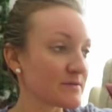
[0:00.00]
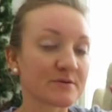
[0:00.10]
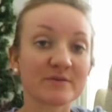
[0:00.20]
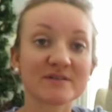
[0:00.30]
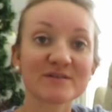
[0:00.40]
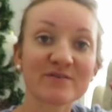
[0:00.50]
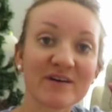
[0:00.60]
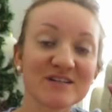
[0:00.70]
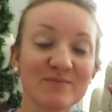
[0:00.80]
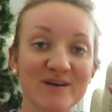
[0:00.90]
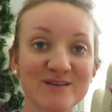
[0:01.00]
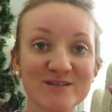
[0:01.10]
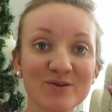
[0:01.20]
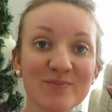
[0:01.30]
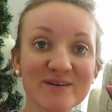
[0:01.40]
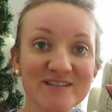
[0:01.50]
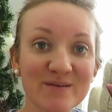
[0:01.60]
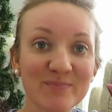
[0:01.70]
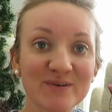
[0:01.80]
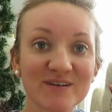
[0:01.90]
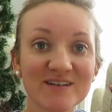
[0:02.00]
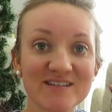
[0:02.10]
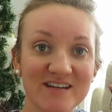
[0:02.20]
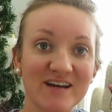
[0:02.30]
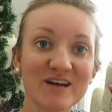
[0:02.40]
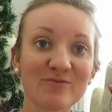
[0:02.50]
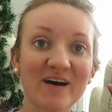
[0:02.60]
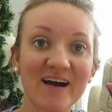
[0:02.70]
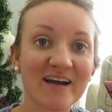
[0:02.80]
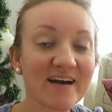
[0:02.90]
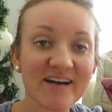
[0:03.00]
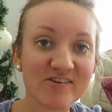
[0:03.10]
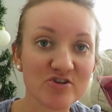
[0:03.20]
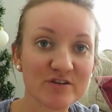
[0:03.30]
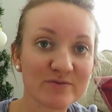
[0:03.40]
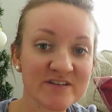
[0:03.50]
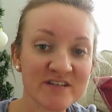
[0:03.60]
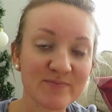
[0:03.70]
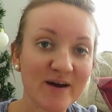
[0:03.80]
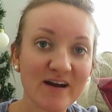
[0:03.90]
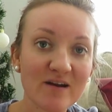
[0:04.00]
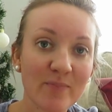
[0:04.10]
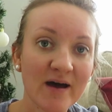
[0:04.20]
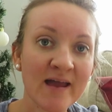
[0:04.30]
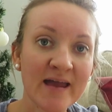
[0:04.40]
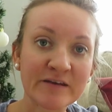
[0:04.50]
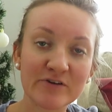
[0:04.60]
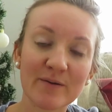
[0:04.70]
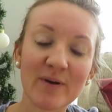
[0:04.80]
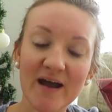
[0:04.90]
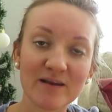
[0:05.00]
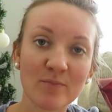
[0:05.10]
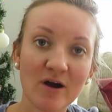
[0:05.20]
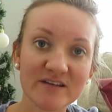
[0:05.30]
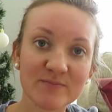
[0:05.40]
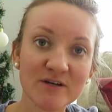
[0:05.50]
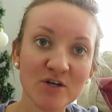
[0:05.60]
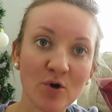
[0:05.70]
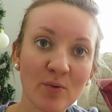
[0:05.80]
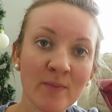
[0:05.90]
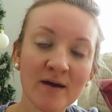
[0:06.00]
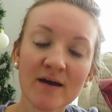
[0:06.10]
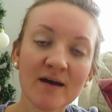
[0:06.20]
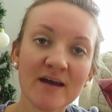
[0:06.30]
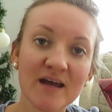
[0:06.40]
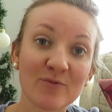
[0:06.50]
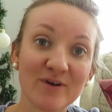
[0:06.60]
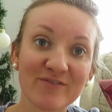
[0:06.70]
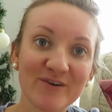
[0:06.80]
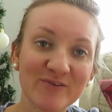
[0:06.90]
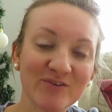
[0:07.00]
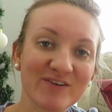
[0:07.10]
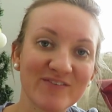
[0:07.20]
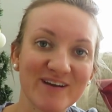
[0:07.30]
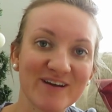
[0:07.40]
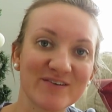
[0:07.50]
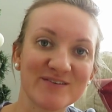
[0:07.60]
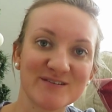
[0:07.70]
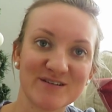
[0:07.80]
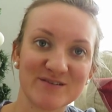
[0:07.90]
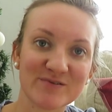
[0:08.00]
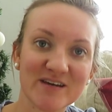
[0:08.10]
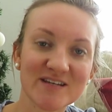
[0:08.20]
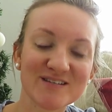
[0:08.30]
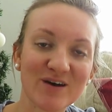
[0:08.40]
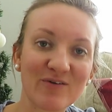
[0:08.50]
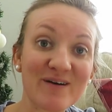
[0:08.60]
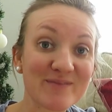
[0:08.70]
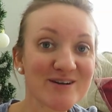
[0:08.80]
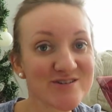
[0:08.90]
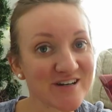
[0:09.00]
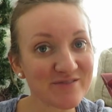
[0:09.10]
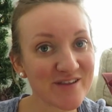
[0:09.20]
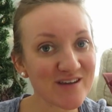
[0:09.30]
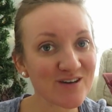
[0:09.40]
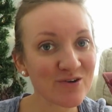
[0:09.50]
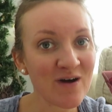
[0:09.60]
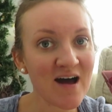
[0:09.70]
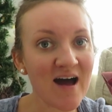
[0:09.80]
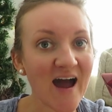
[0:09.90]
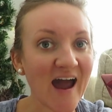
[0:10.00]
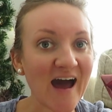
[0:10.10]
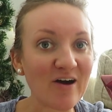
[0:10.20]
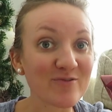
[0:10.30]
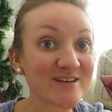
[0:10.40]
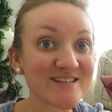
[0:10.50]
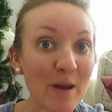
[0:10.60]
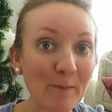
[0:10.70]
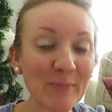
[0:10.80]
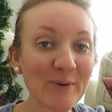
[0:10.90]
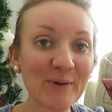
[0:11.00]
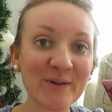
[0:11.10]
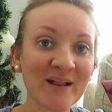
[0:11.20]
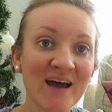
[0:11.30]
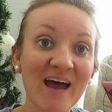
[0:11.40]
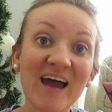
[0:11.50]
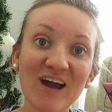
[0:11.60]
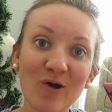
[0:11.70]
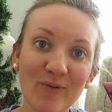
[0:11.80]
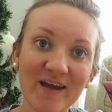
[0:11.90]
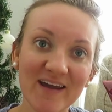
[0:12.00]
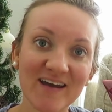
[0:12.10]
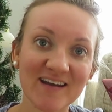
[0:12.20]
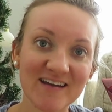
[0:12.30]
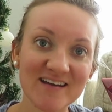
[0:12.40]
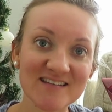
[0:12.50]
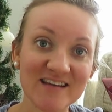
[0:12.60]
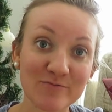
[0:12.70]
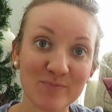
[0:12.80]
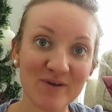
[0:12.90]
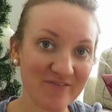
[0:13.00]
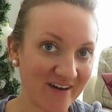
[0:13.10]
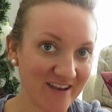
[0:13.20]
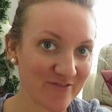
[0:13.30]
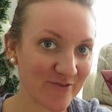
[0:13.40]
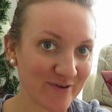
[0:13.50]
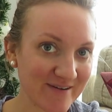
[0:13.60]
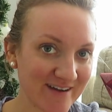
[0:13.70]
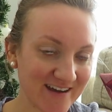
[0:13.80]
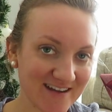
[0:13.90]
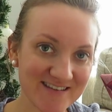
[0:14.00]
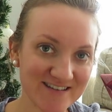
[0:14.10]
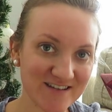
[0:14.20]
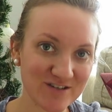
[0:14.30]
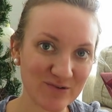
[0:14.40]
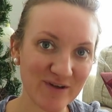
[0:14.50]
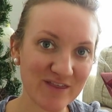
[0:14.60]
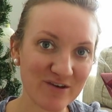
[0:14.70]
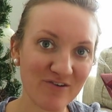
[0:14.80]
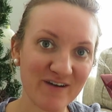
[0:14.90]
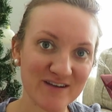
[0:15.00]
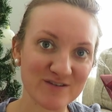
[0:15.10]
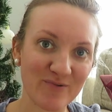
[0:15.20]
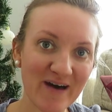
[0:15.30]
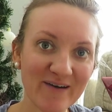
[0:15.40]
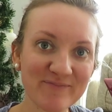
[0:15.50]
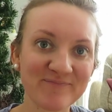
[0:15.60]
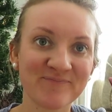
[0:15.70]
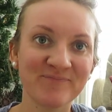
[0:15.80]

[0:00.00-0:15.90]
So this is going to be a super simple DIY. I actually was inspired by Andrea Pine and Prospect Home in one of her older videos to do this, so I'm gonna share with you how simple and quick it is and be fun for your kids to do with you as well.